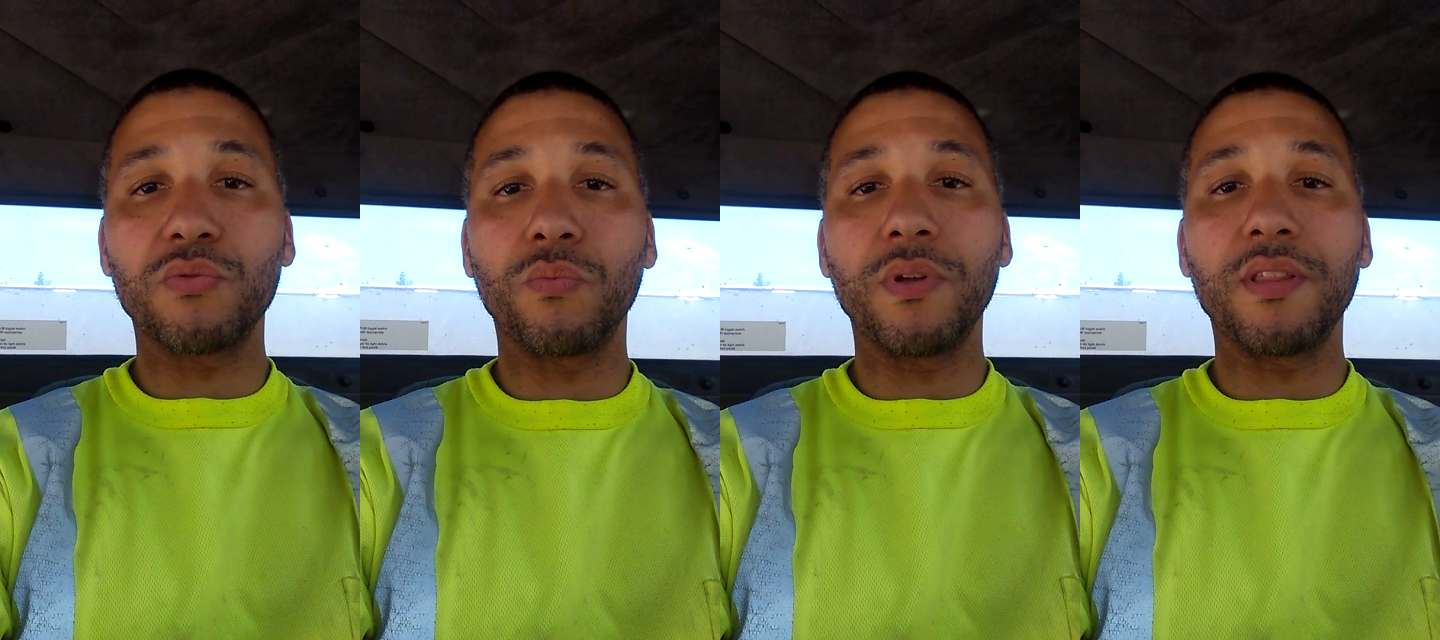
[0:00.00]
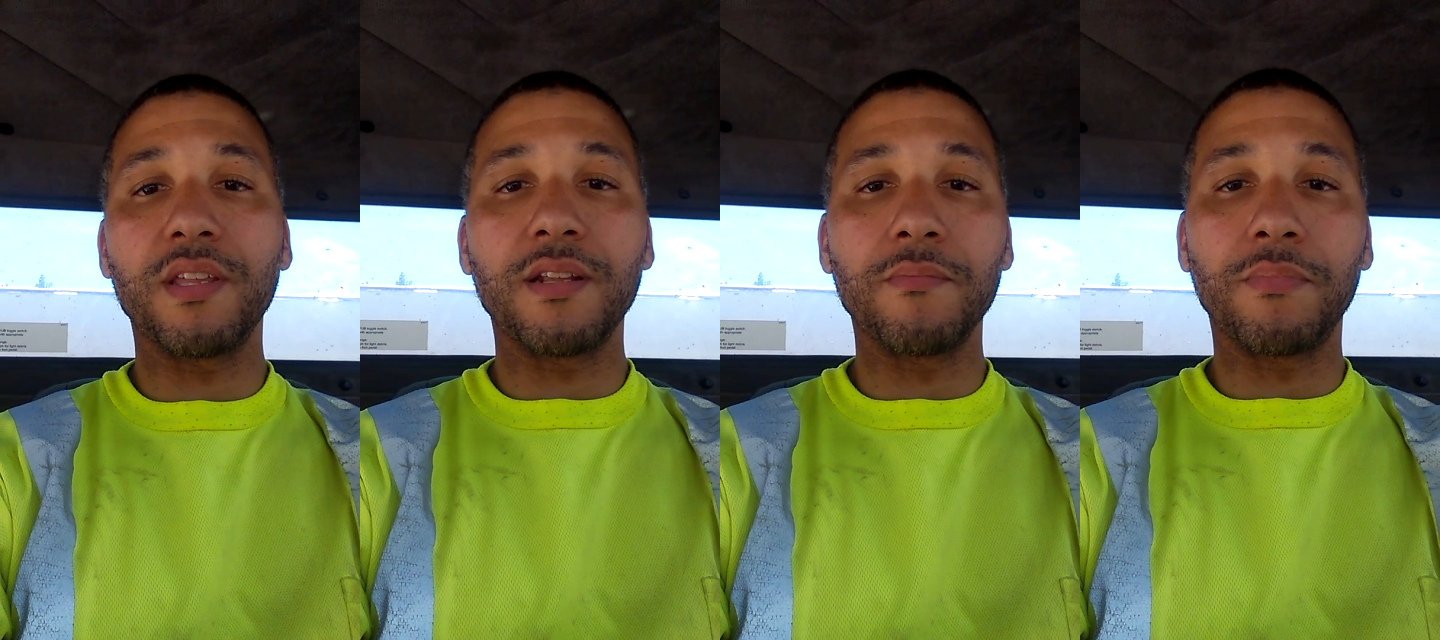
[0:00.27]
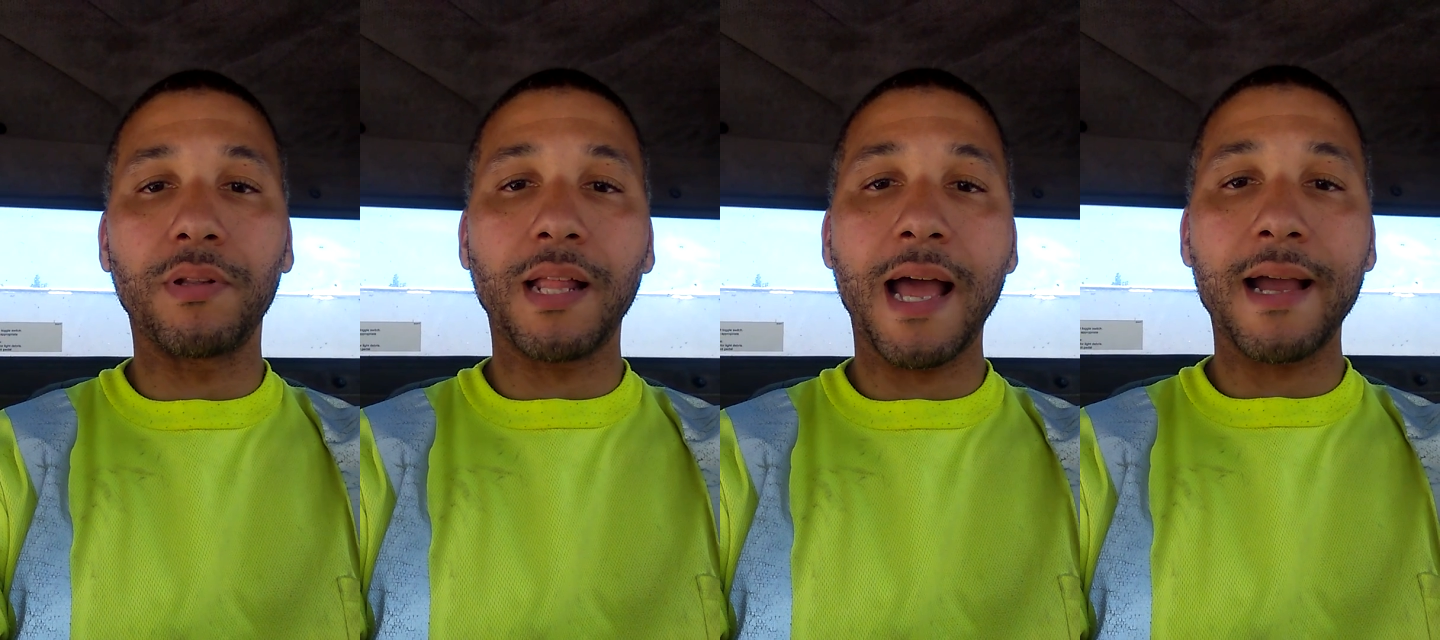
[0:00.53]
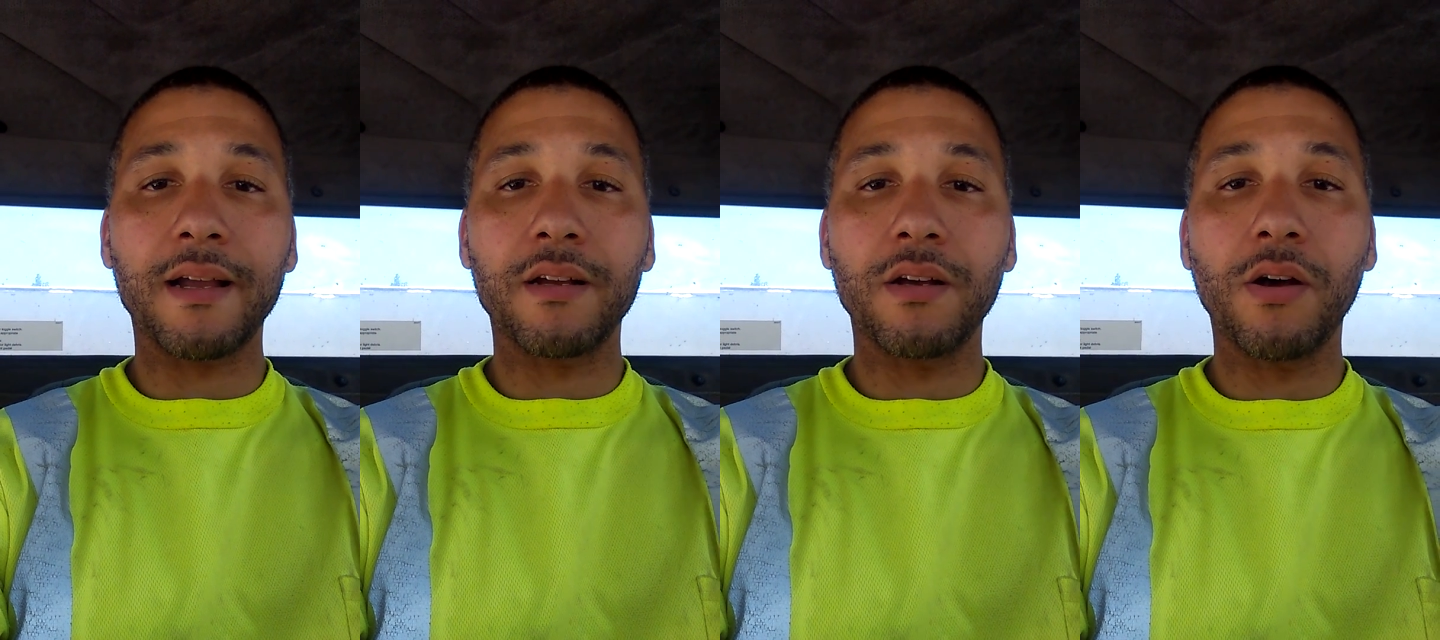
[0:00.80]
within
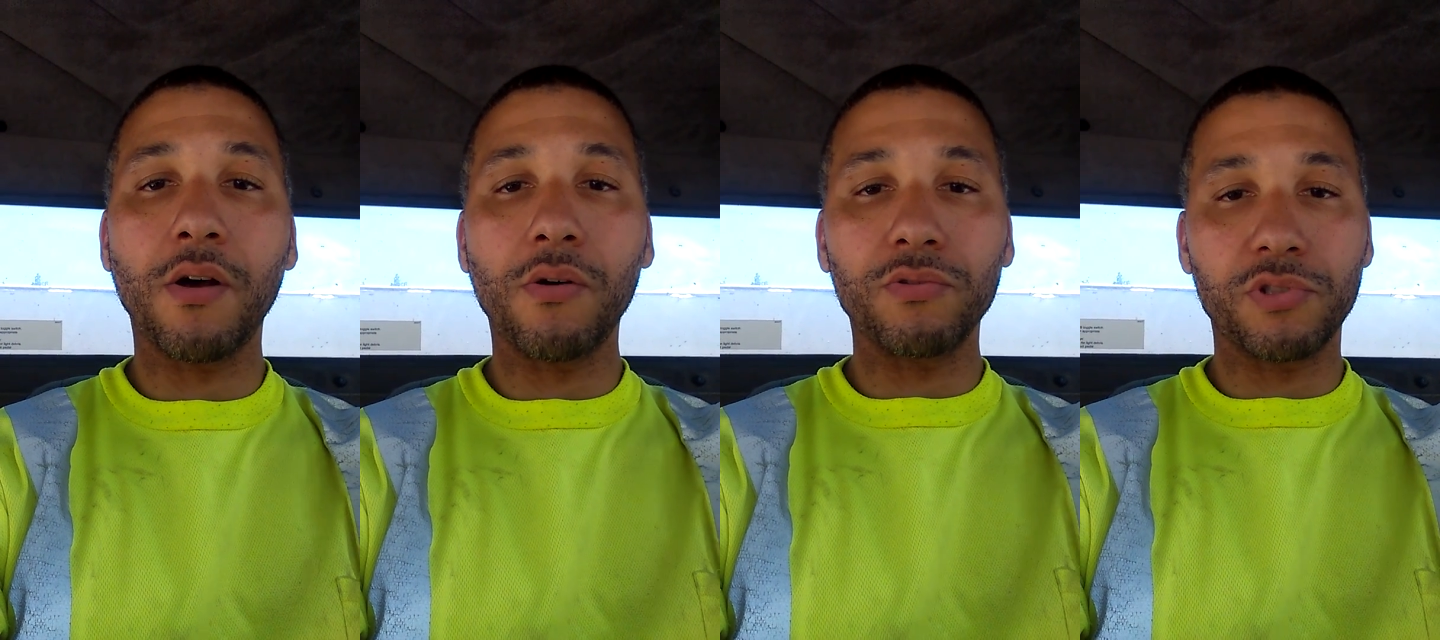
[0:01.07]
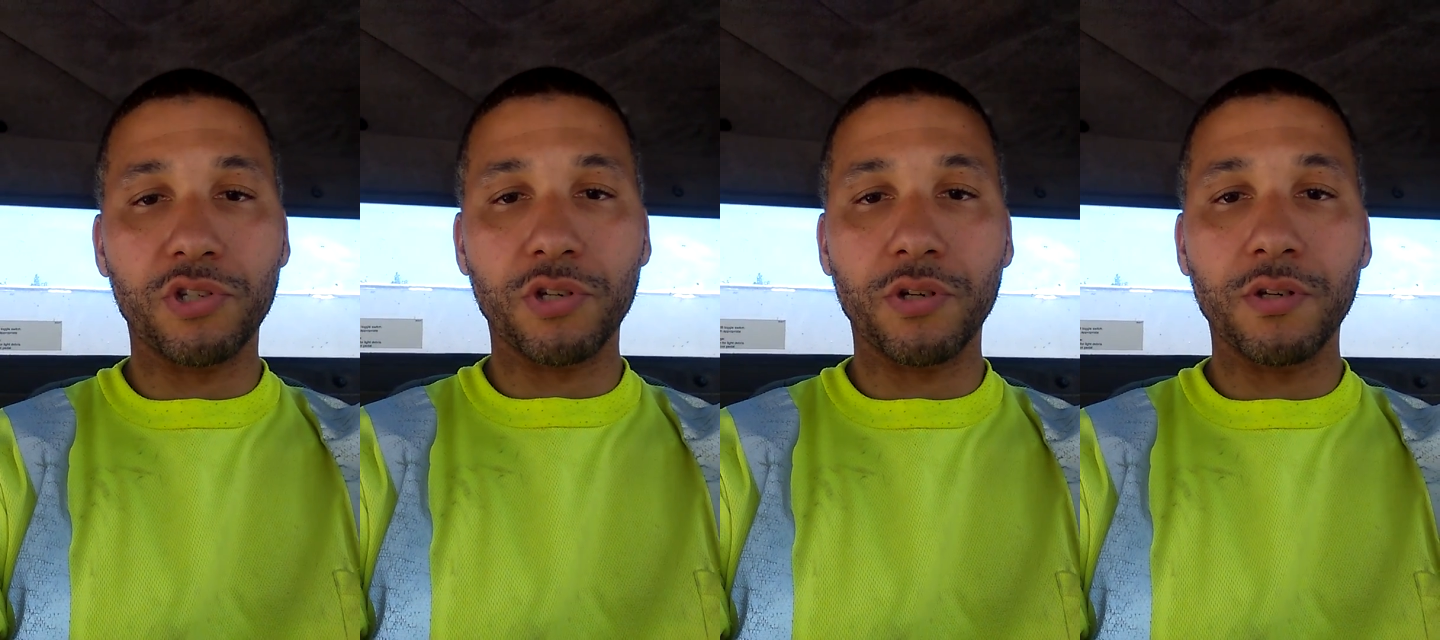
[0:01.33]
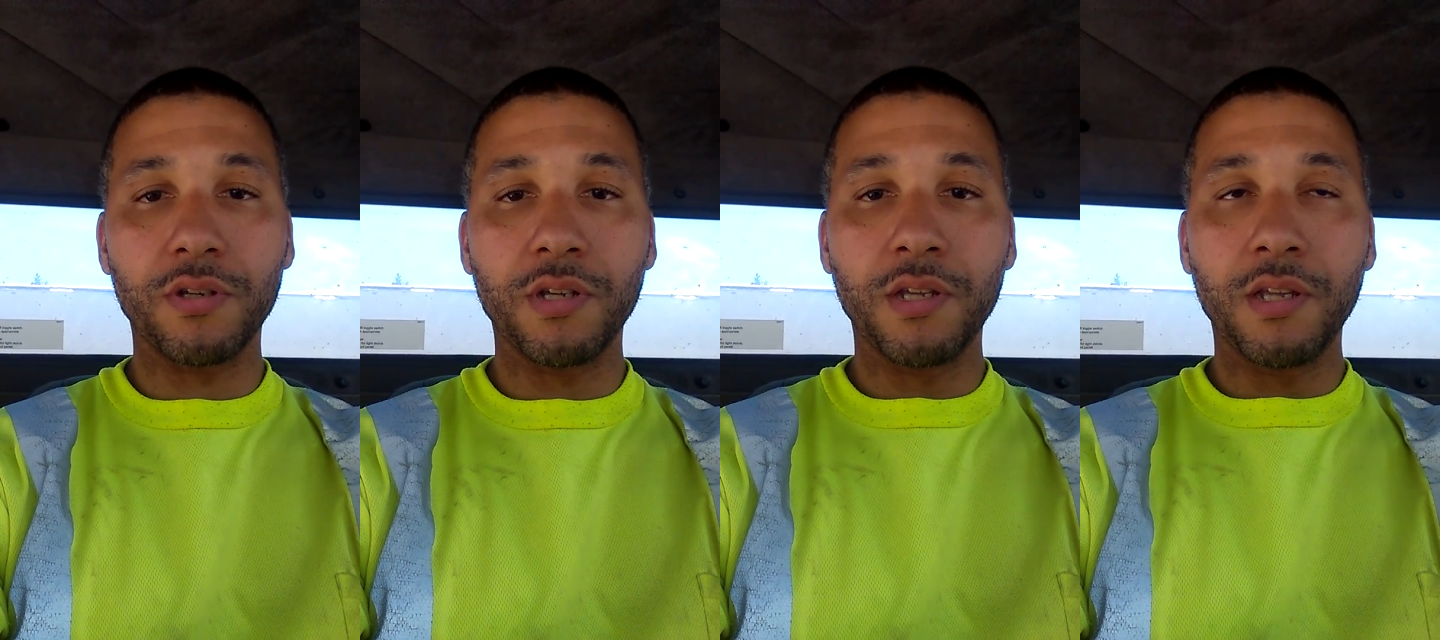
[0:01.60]
black culture.